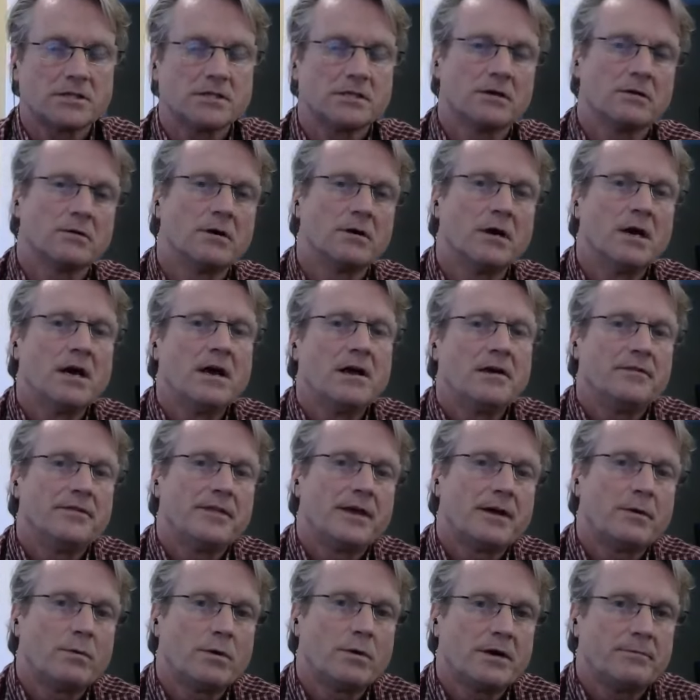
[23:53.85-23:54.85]
so they
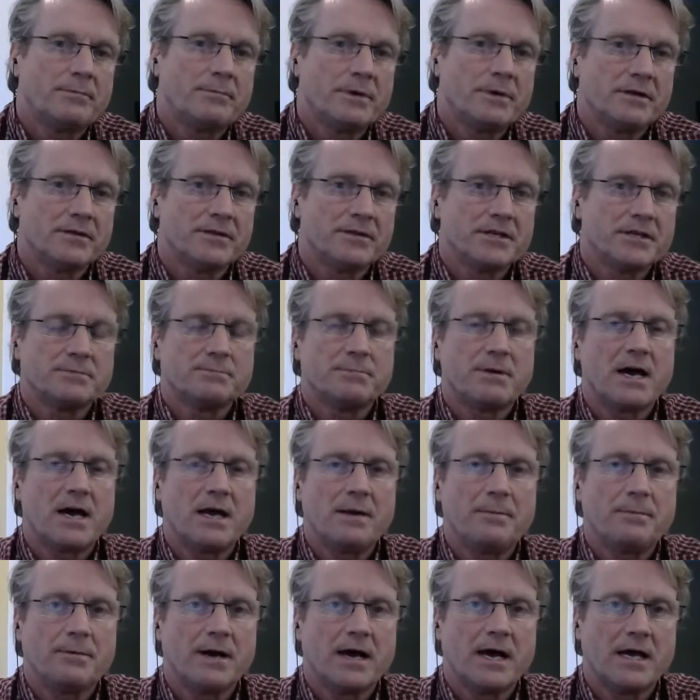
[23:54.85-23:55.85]
want to build this
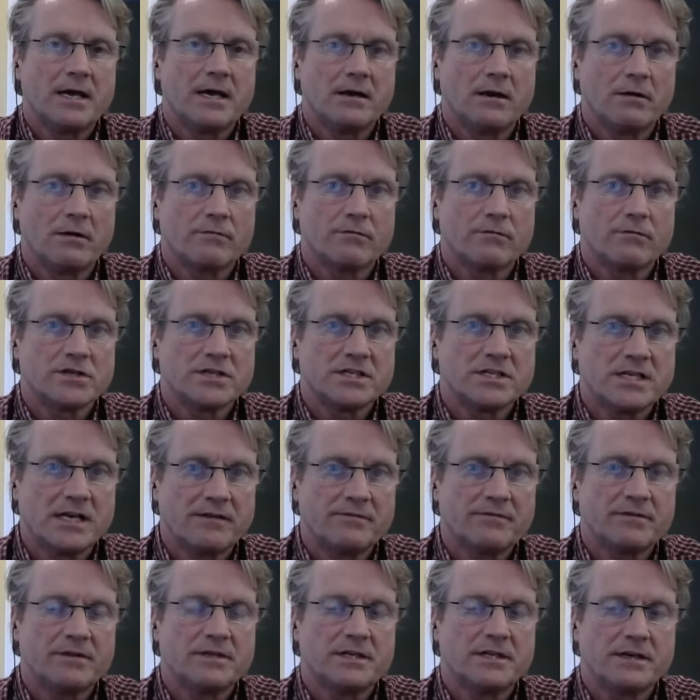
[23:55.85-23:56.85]
pipeline over
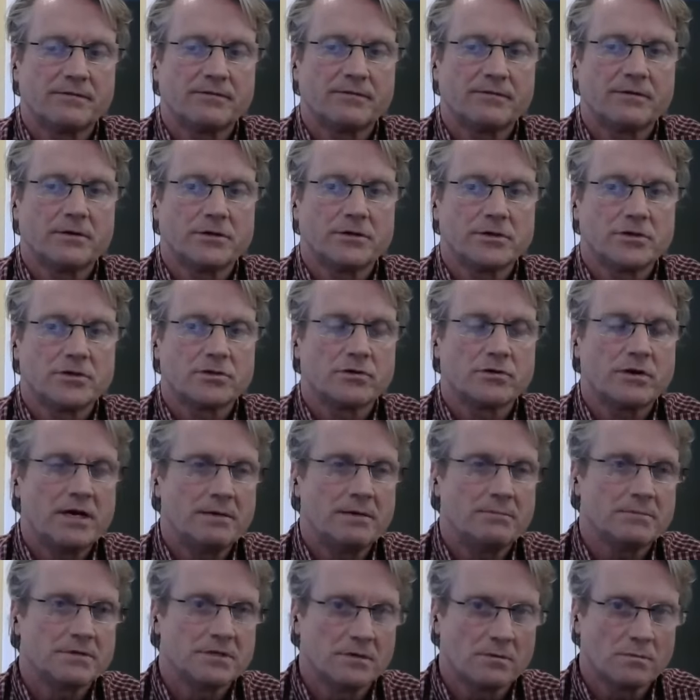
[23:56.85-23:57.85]
7 different
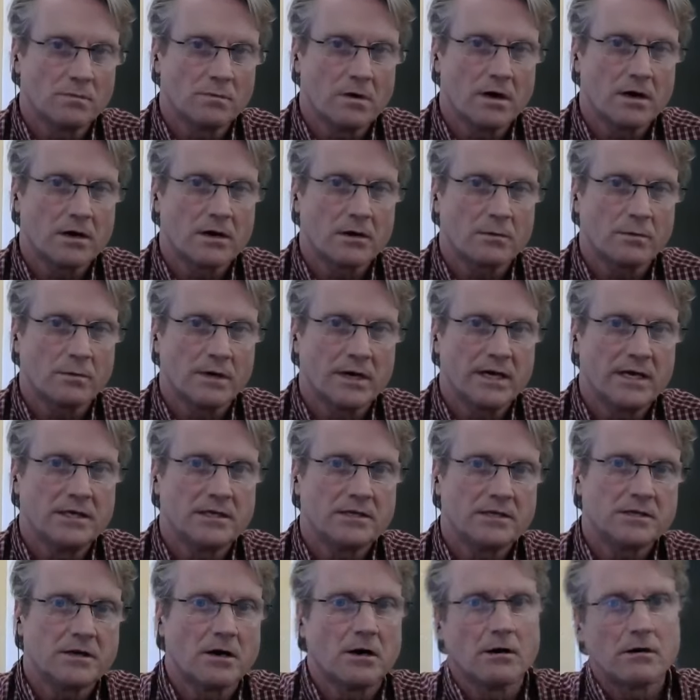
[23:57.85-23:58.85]
streams and
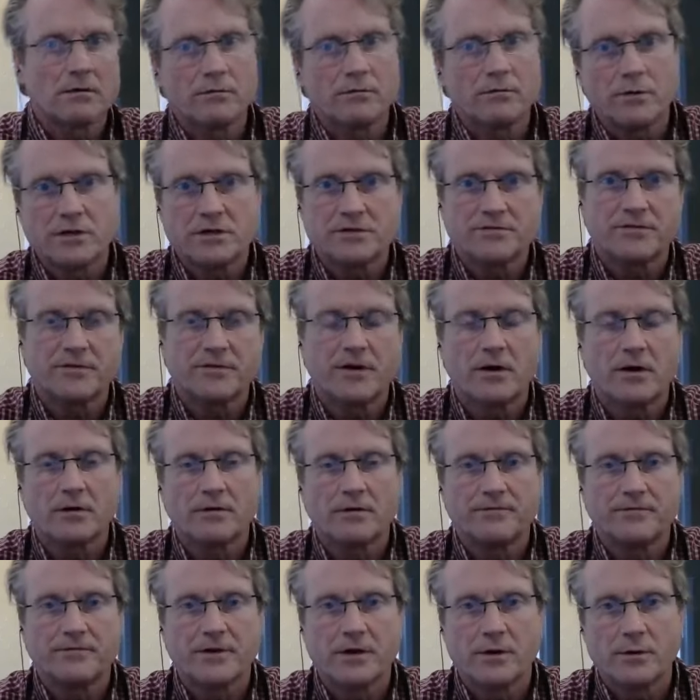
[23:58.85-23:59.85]
waterways, all of which
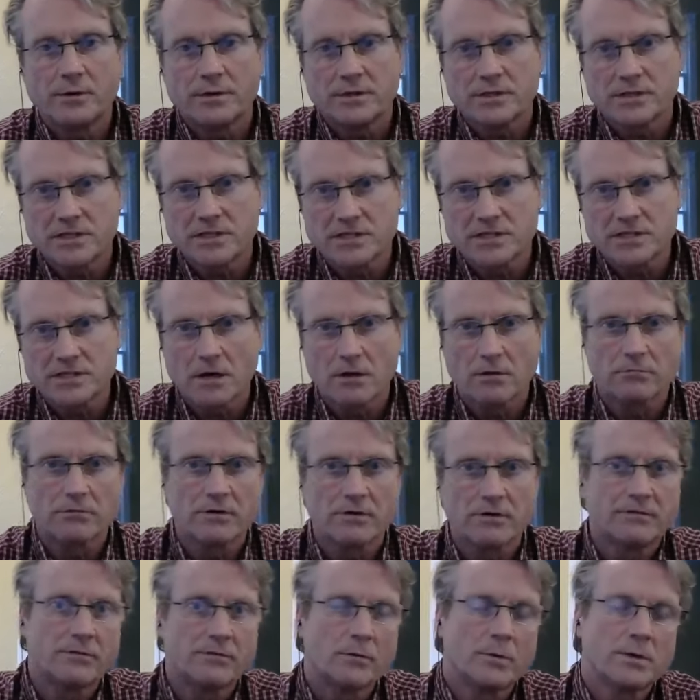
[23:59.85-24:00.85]
flow into the Salt River,